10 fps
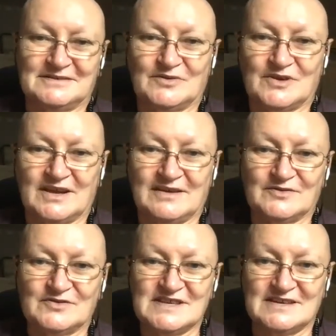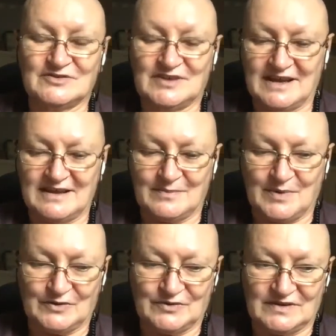what I have to say today
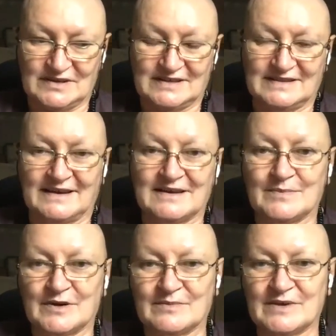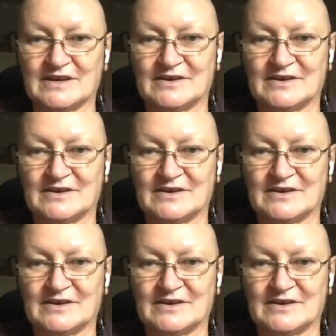about Dāna-pāramī.